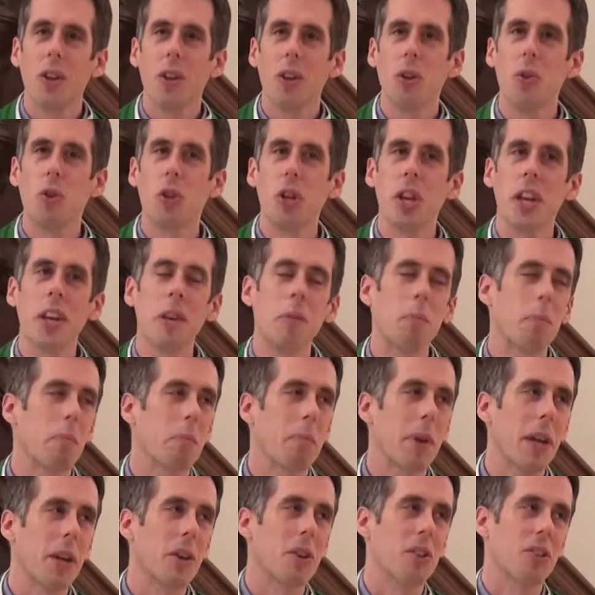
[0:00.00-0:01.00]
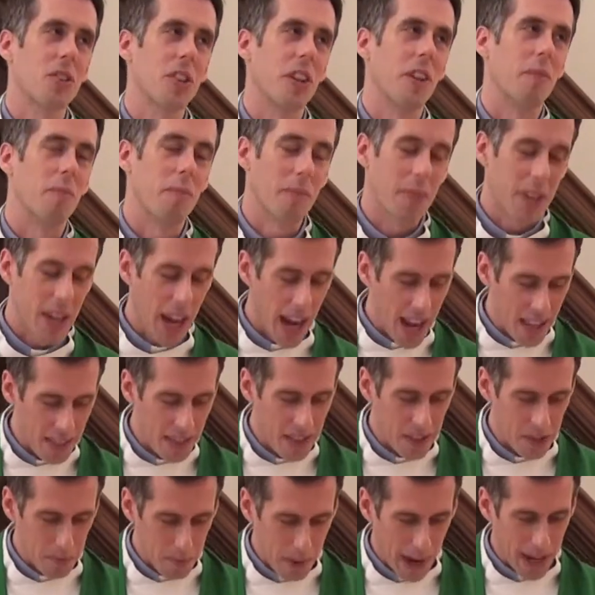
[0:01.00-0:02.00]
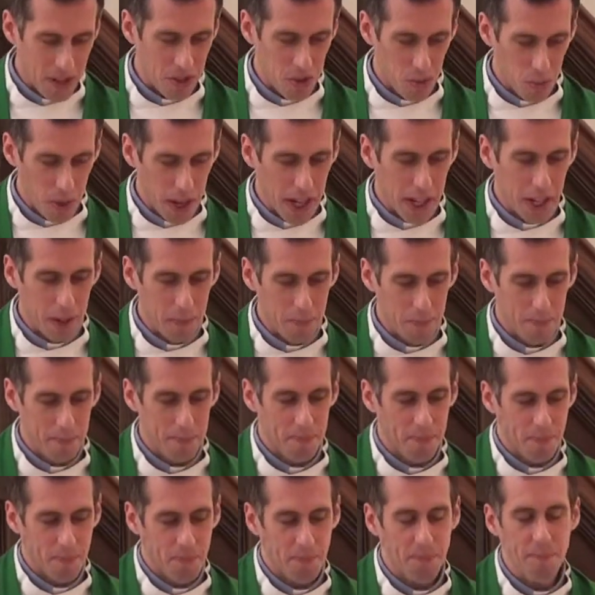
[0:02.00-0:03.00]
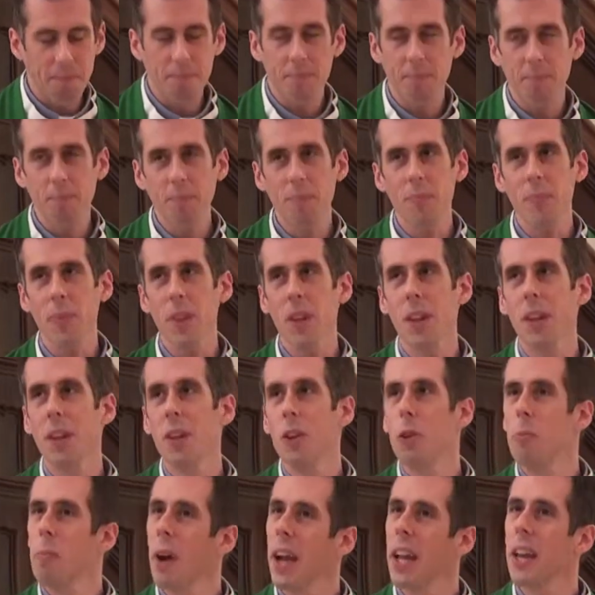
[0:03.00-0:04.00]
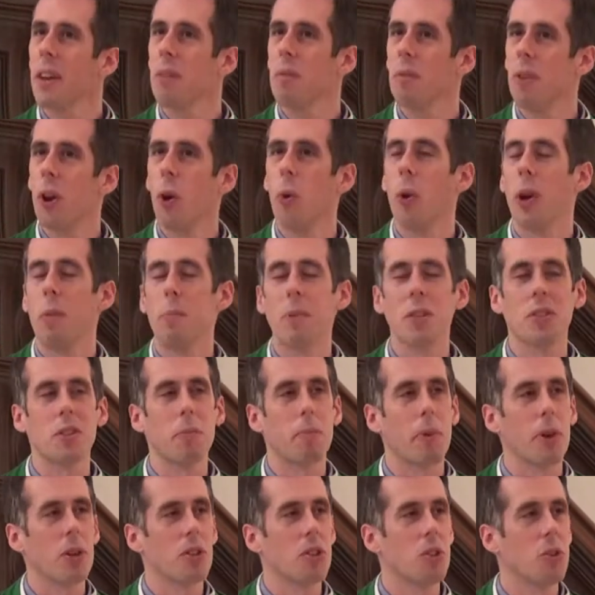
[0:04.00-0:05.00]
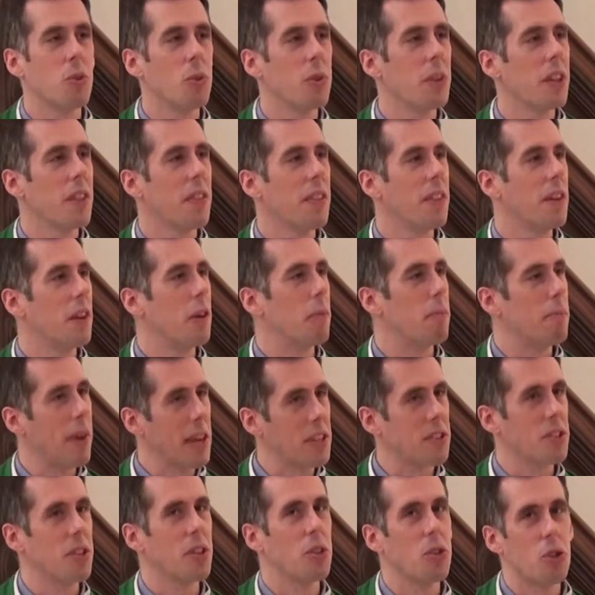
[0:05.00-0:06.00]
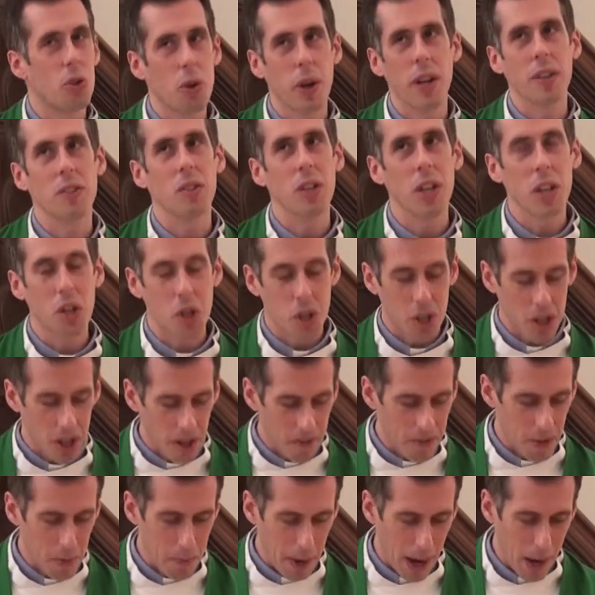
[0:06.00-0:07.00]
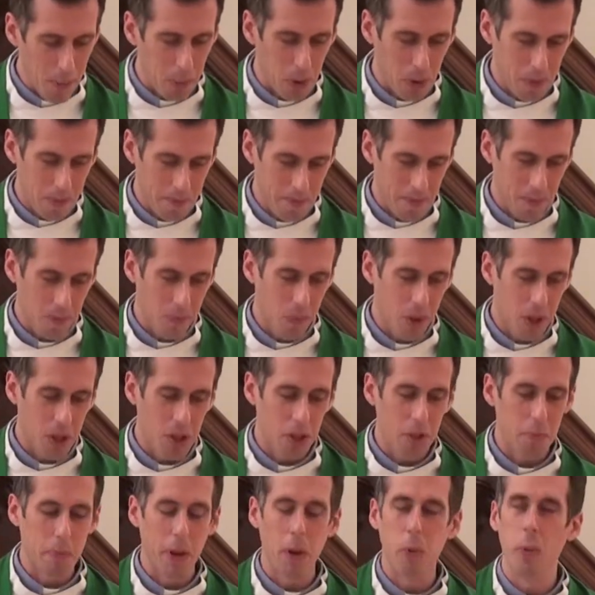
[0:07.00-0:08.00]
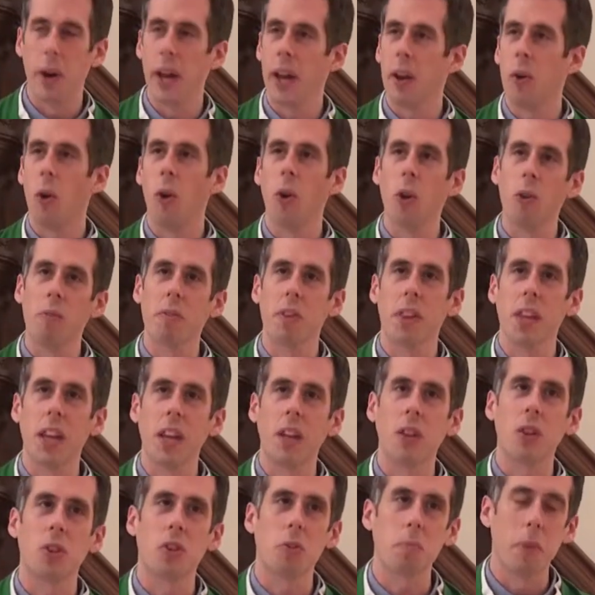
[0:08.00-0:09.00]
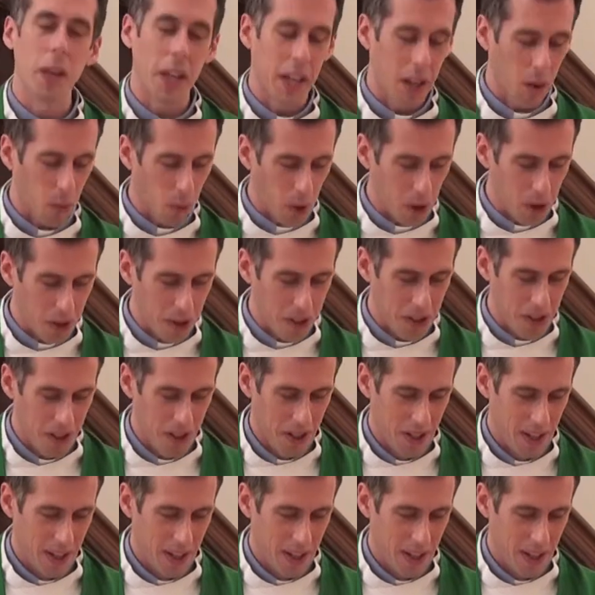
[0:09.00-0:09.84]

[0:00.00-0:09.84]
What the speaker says: Eugene Peterson died this past week. You might know him as the person who did the Message translation of the Bible, which has been read all over the English-speaking world.